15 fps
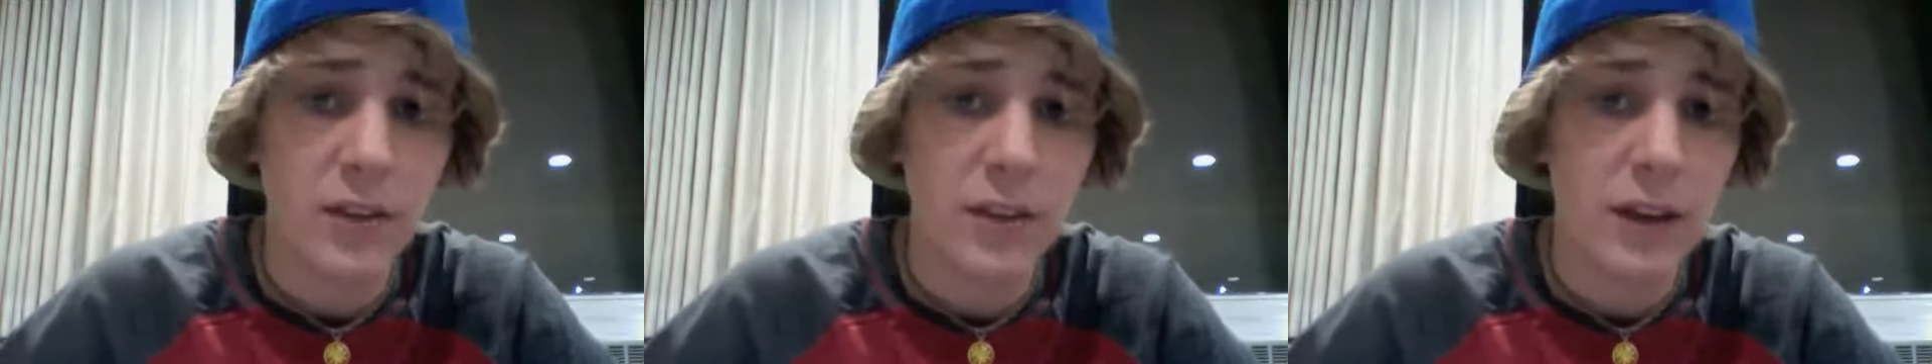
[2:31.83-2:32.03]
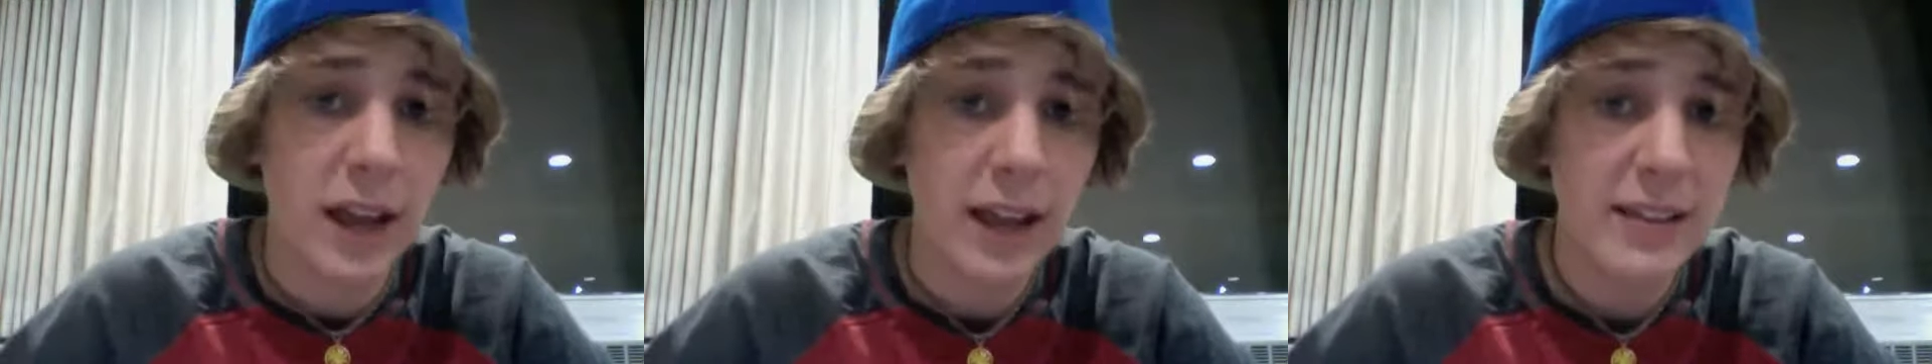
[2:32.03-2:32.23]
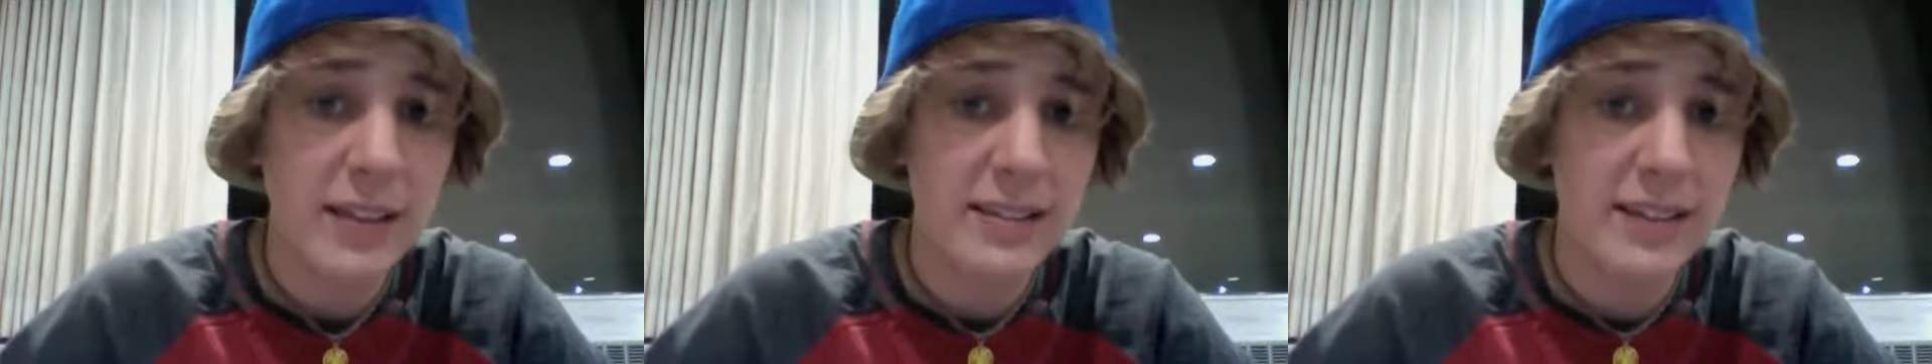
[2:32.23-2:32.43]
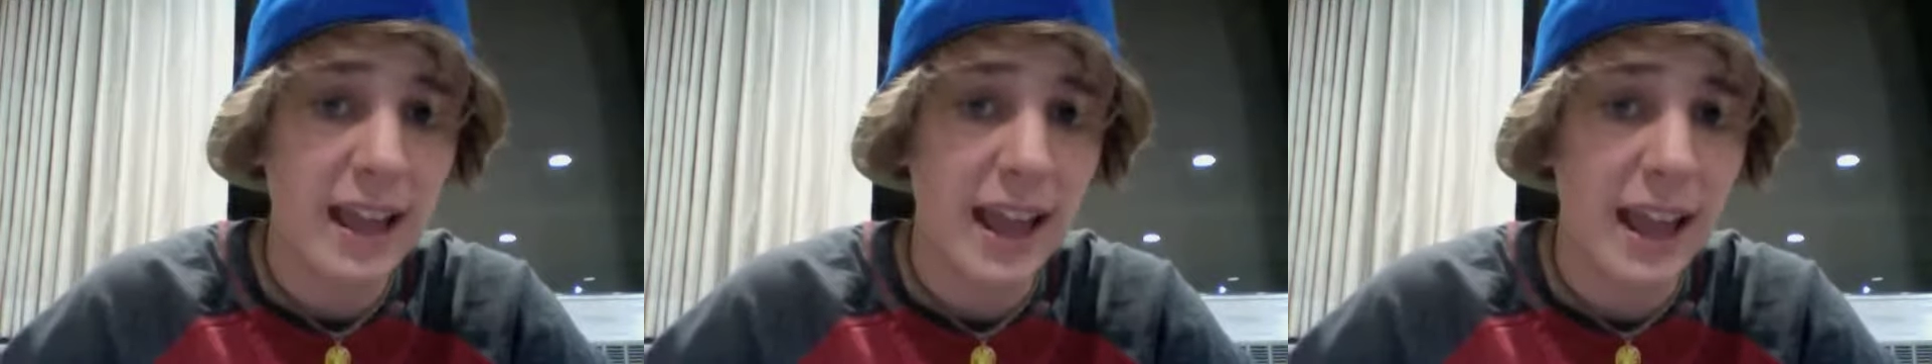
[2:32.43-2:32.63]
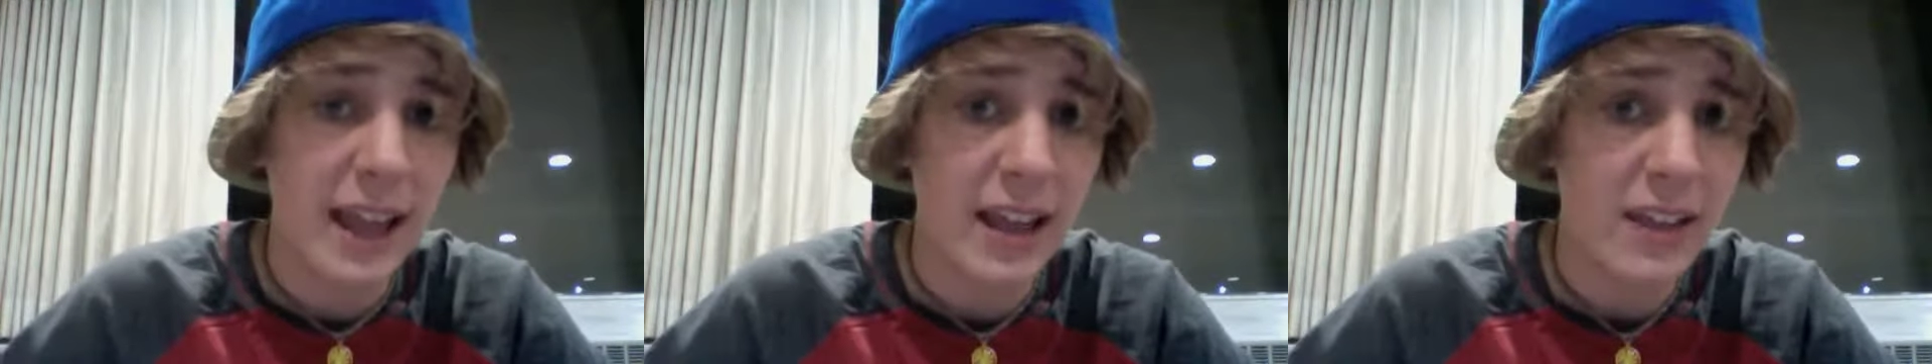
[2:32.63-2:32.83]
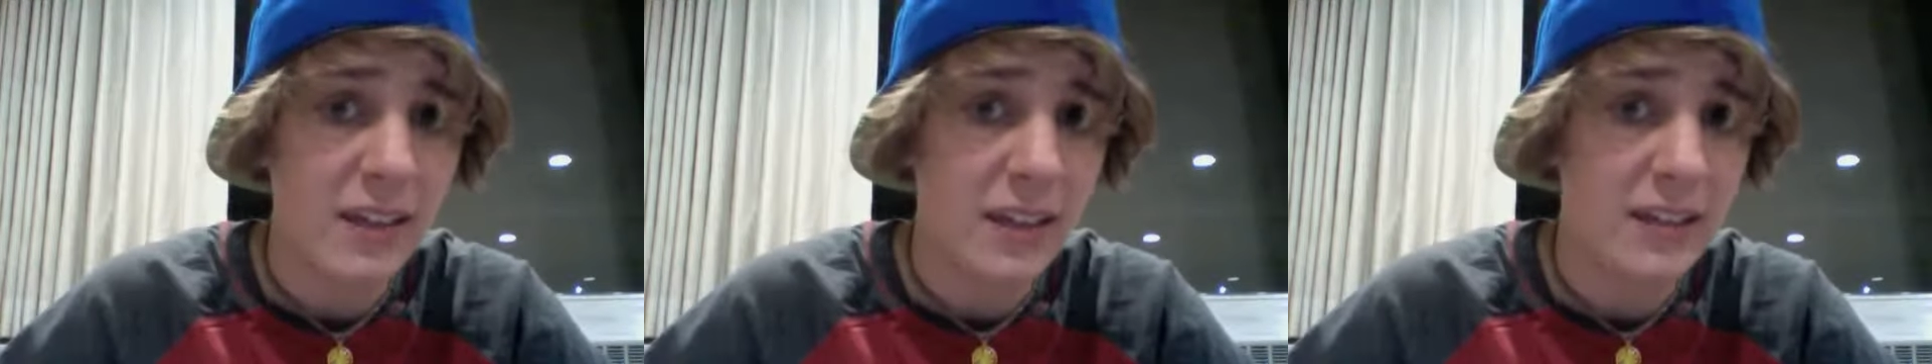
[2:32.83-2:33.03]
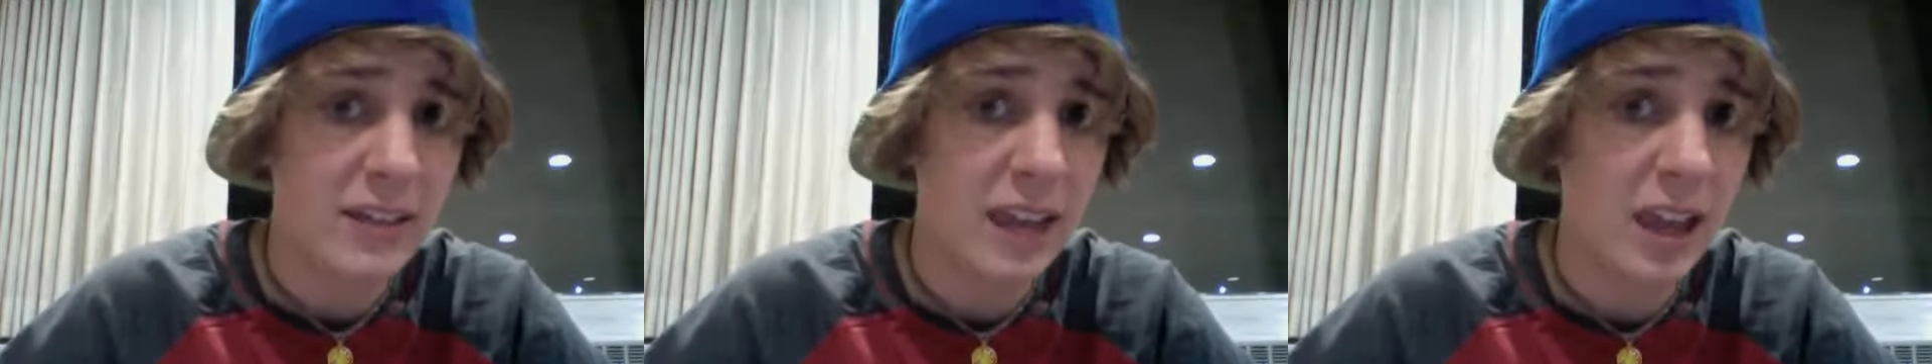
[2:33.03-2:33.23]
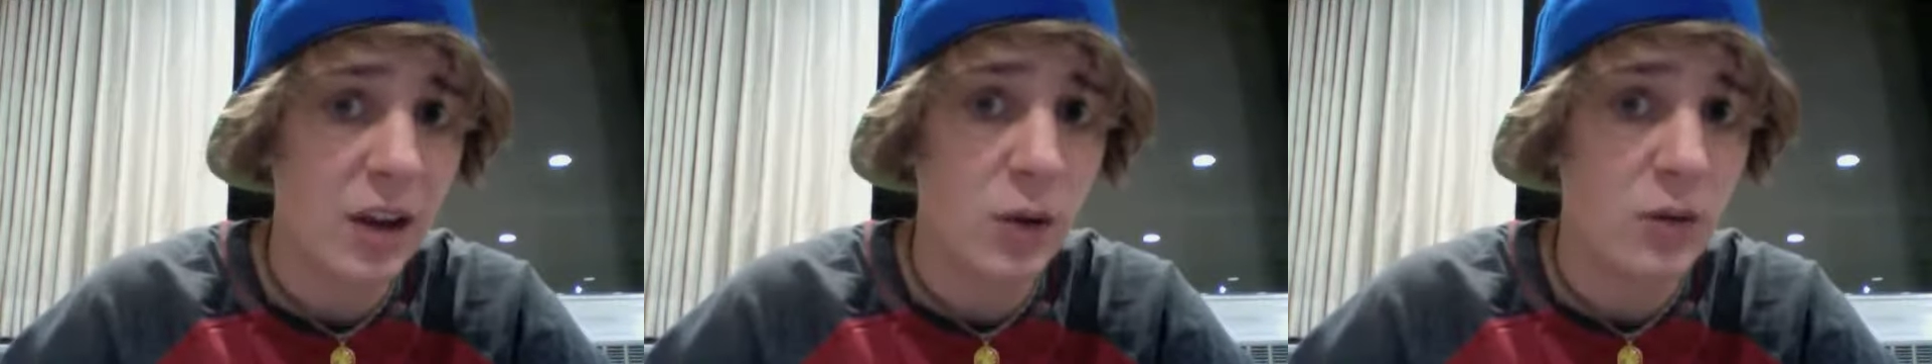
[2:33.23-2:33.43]
The next day, this
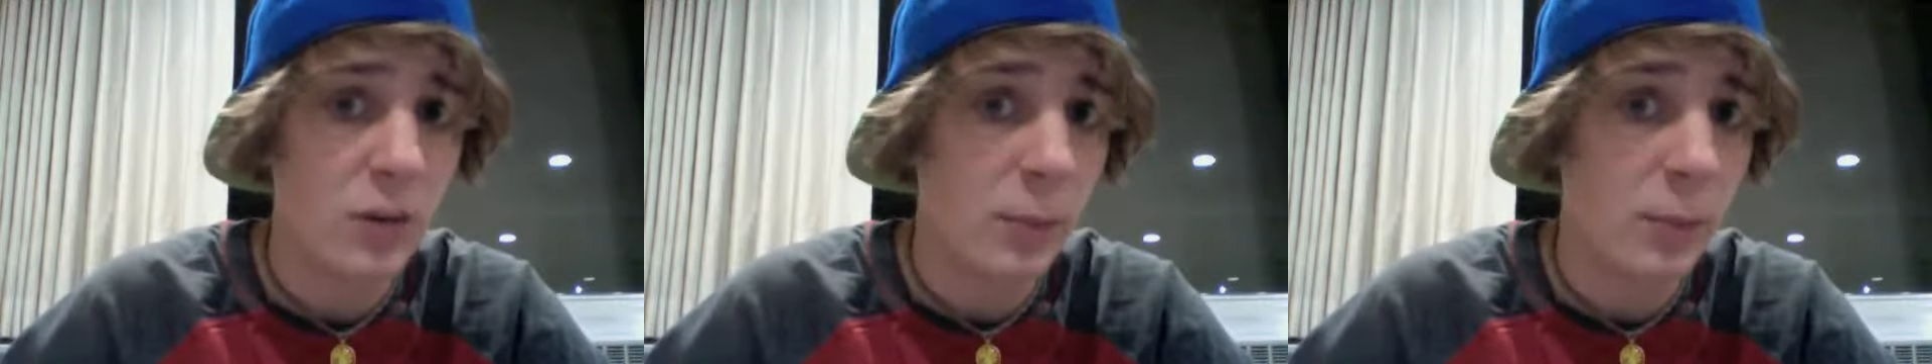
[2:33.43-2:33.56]
kid who's